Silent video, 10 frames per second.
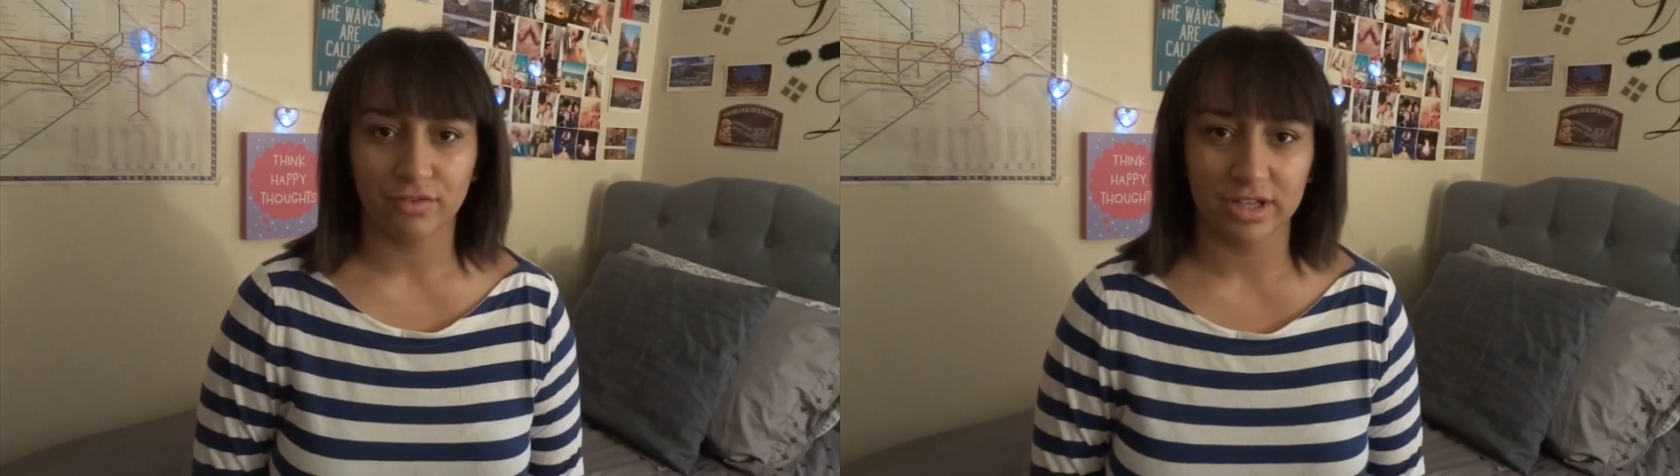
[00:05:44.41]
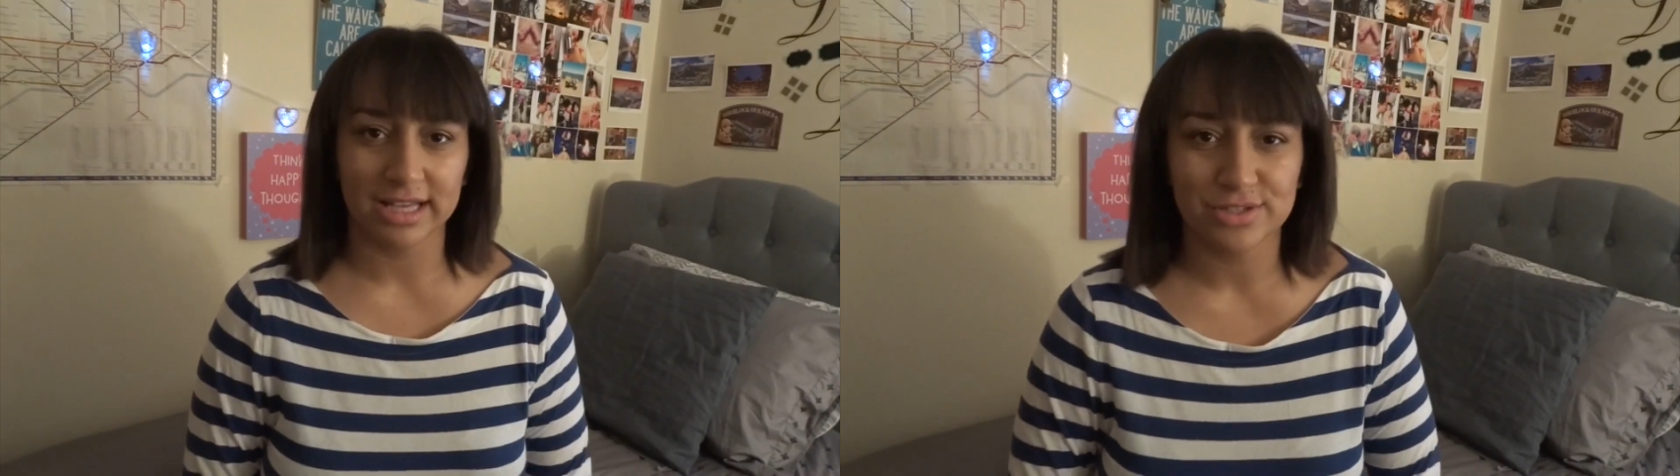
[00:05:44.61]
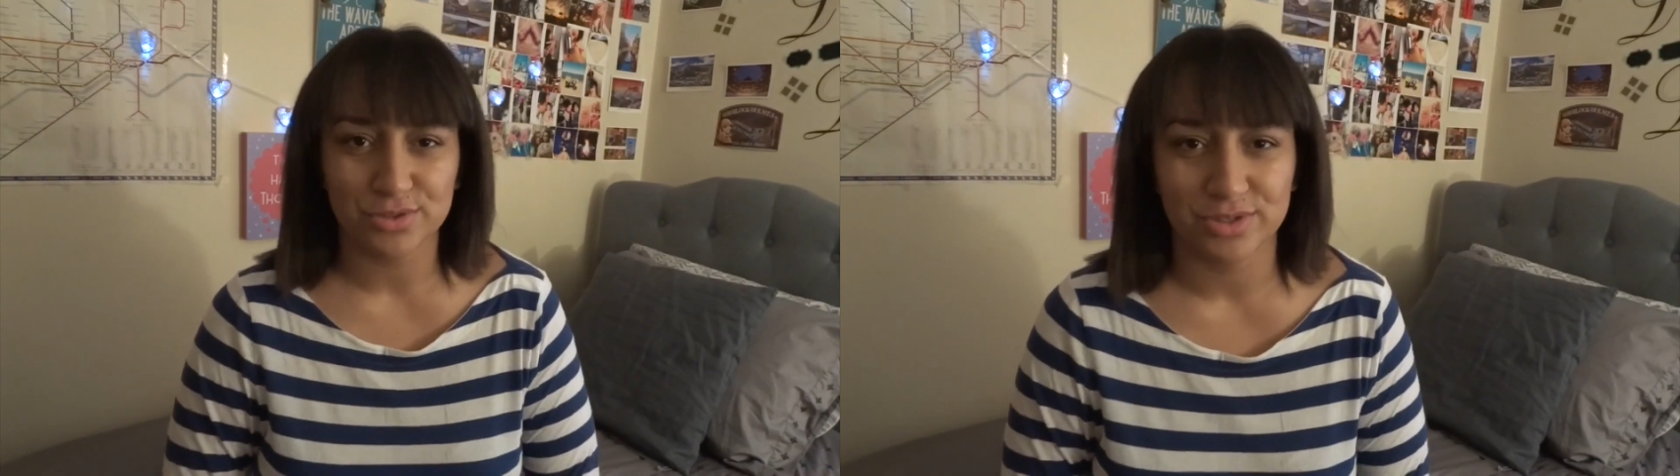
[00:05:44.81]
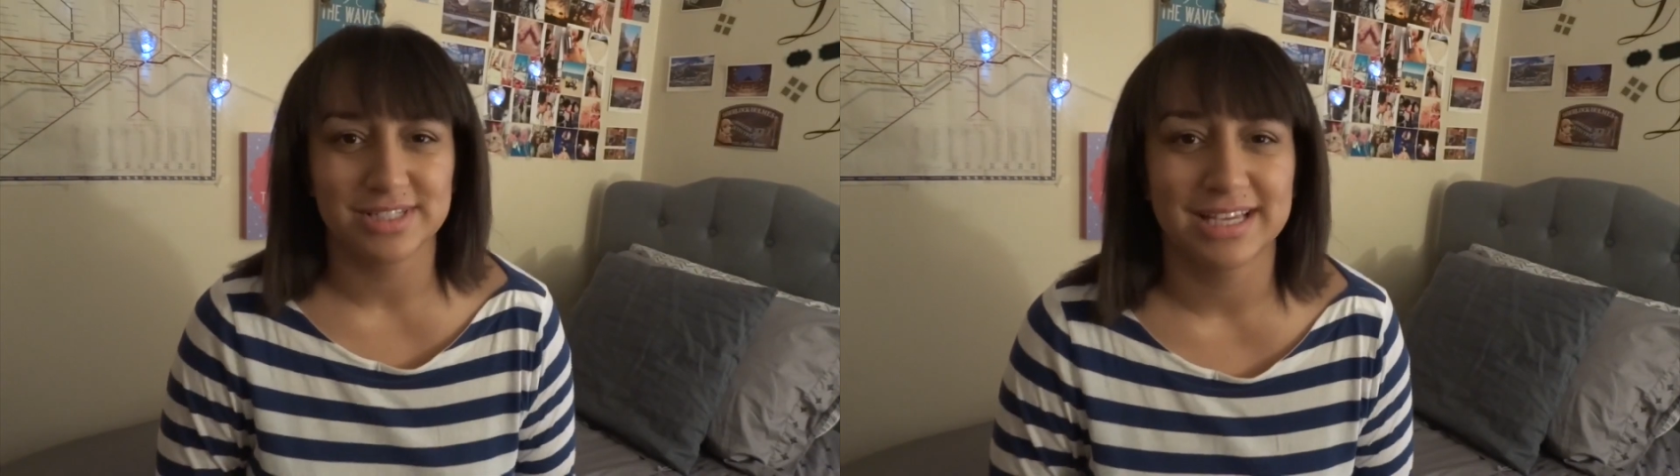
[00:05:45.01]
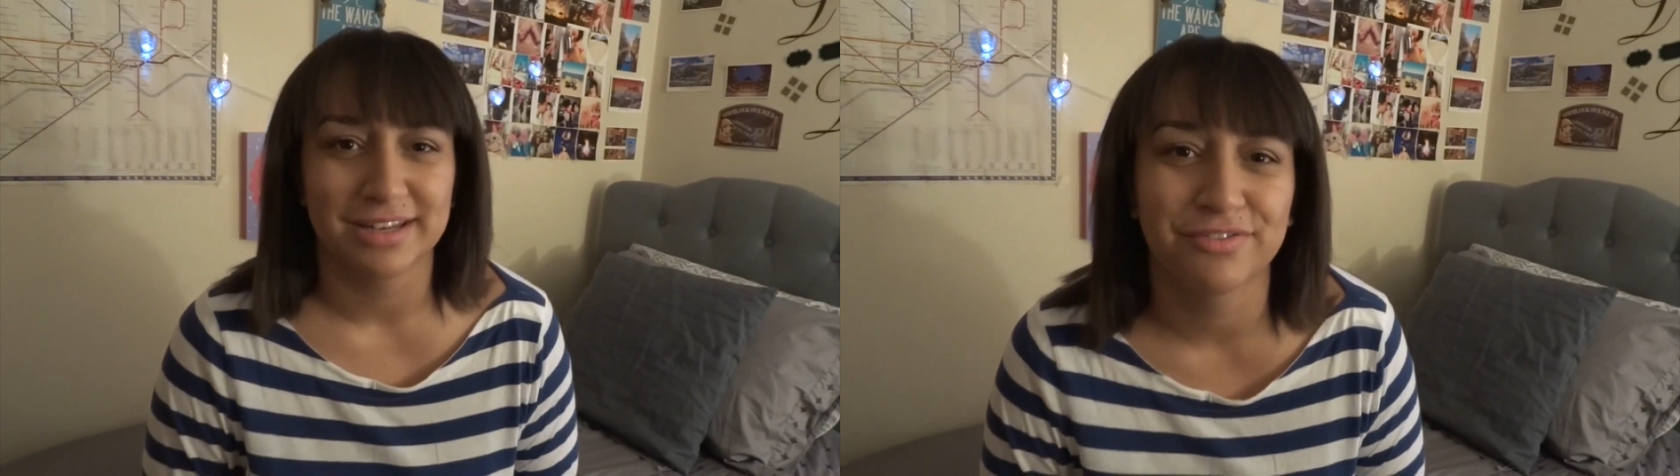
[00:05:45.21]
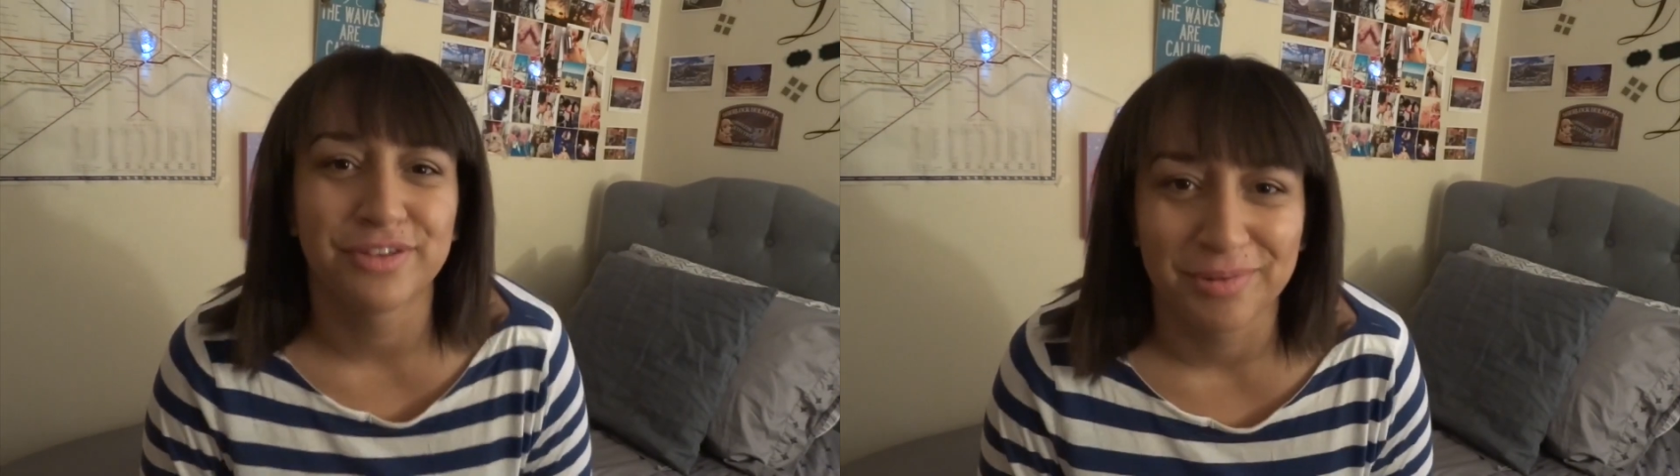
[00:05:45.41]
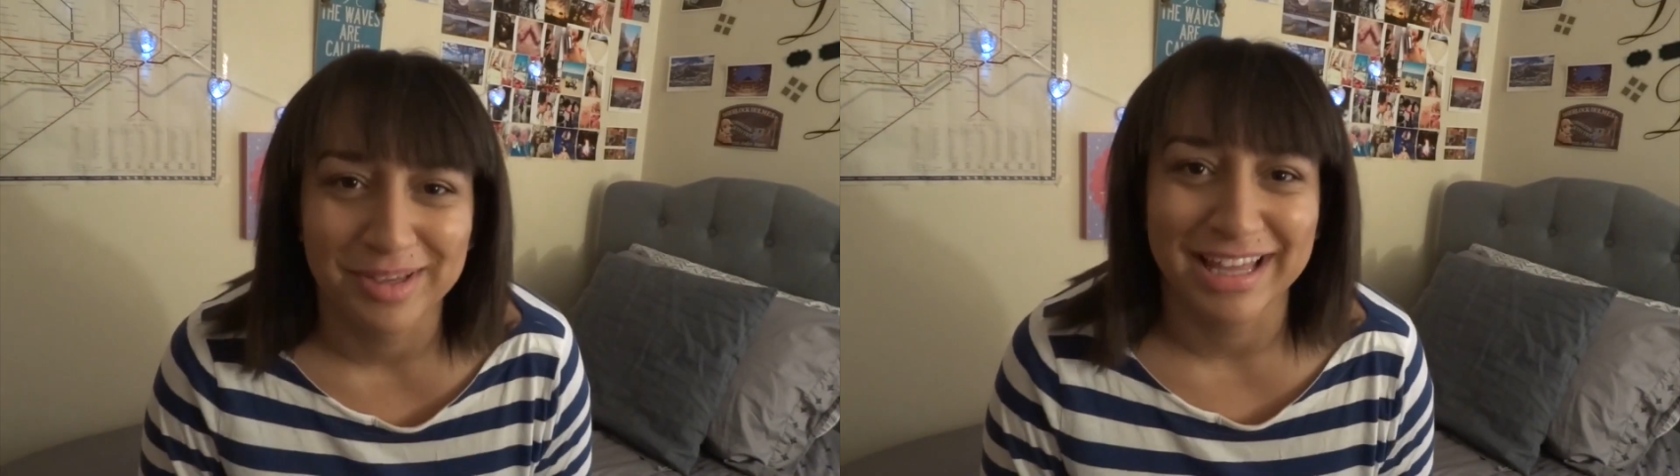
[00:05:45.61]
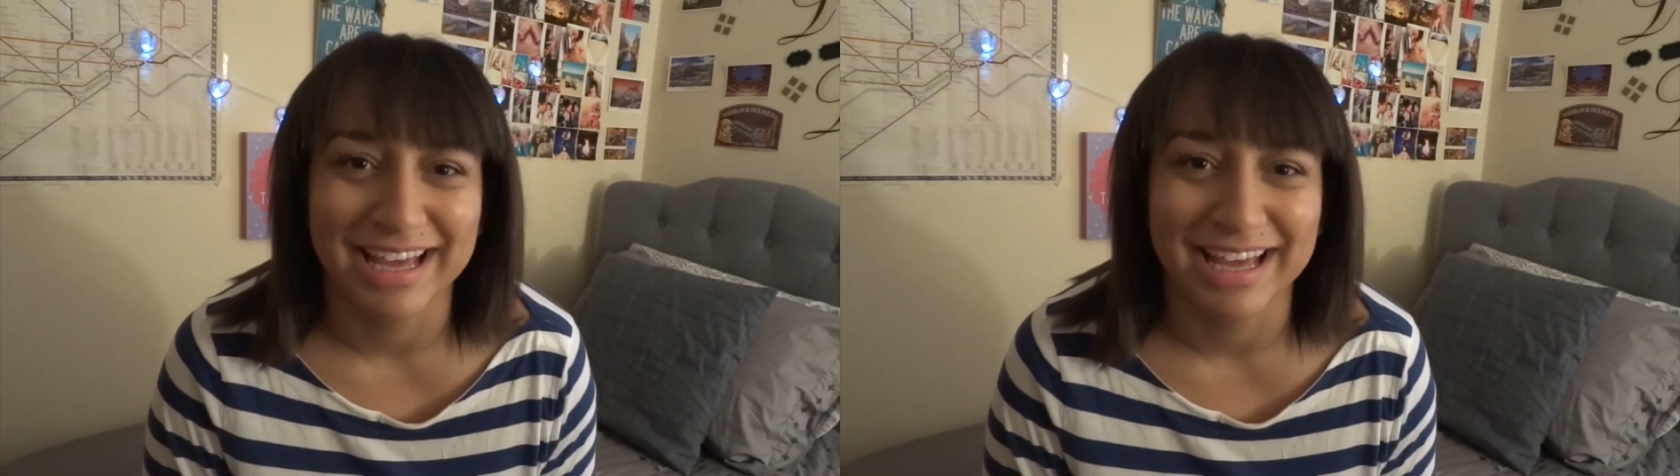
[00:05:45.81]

I realized towards the end of filming